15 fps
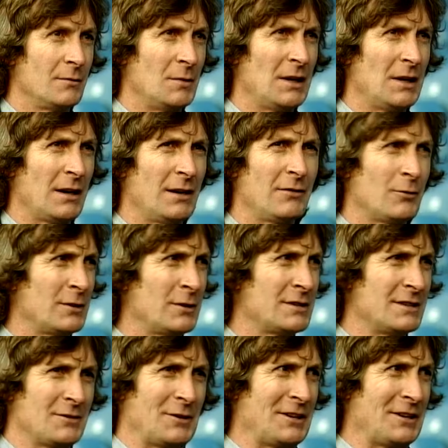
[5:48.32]
Me, I never went
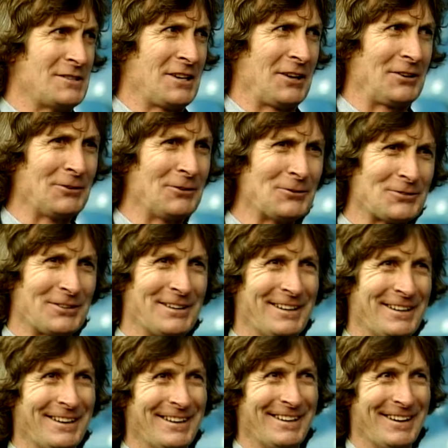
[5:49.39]
into any tattles.
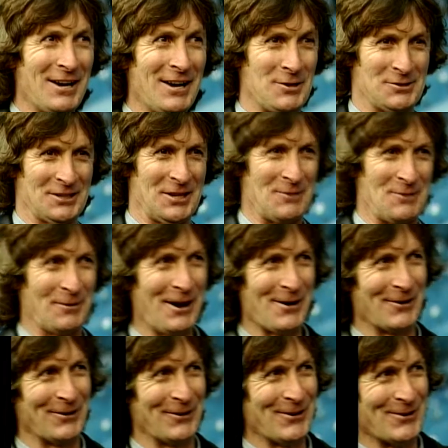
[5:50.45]
I used to keep
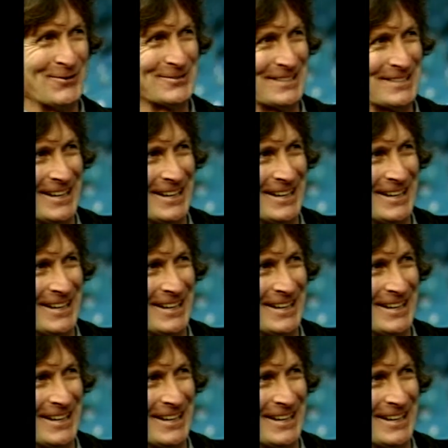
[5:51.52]
out of those.